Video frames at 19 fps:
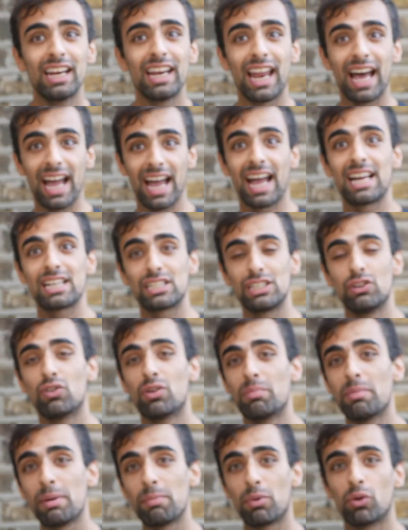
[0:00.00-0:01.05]
Like, actually
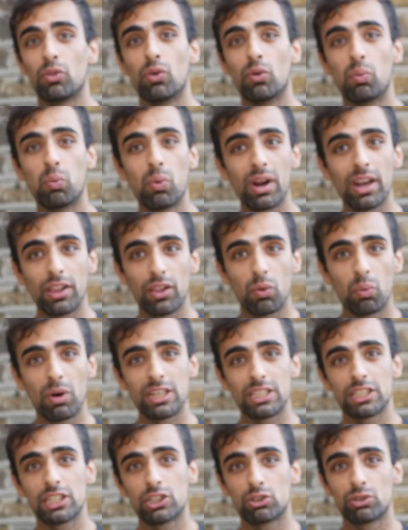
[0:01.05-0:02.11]
remember, one of the
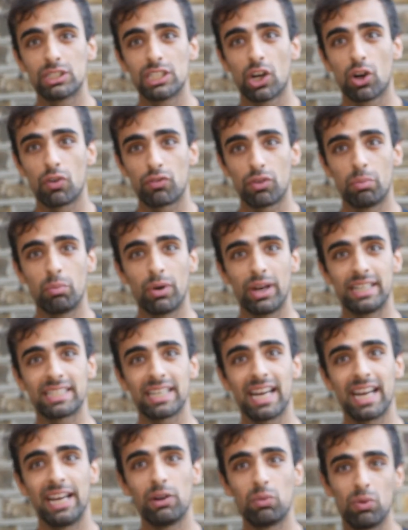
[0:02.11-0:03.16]
worst injuries I got from Muay
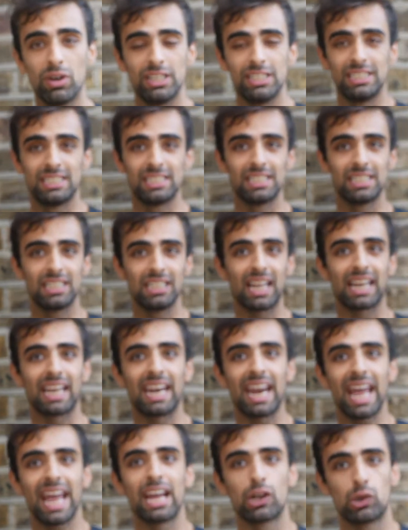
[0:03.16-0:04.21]
Thai was like
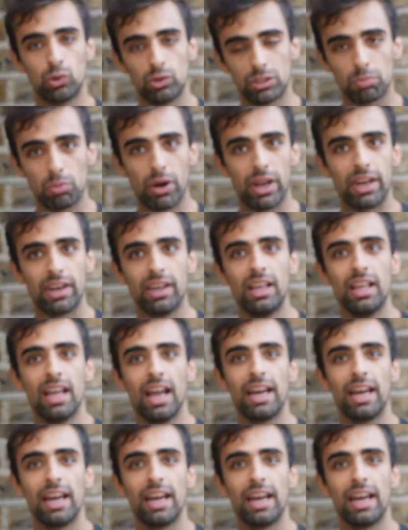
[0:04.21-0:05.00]
an ankle sprain.